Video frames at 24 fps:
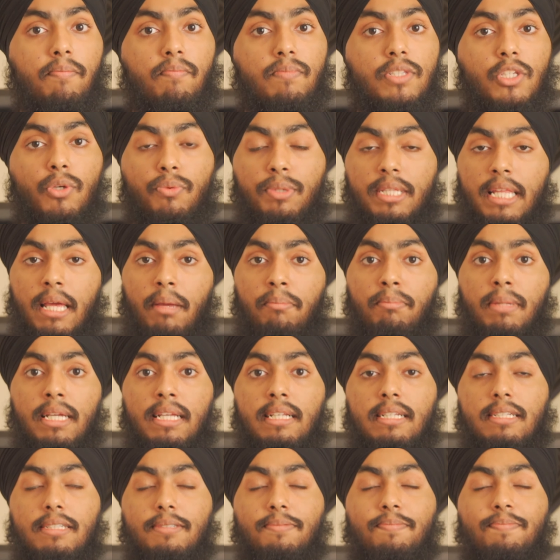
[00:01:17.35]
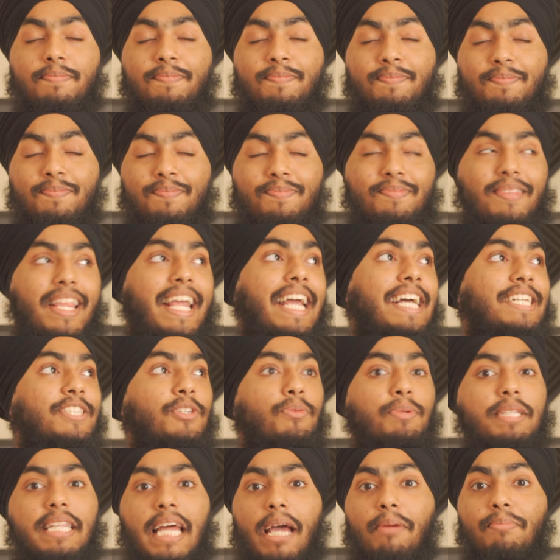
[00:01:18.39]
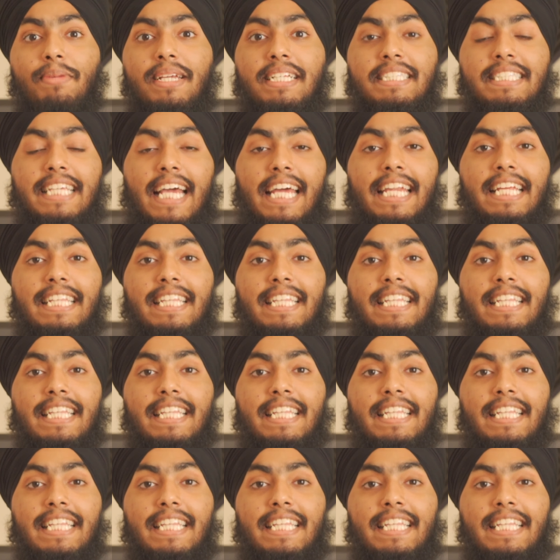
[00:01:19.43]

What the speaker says: So with that being said,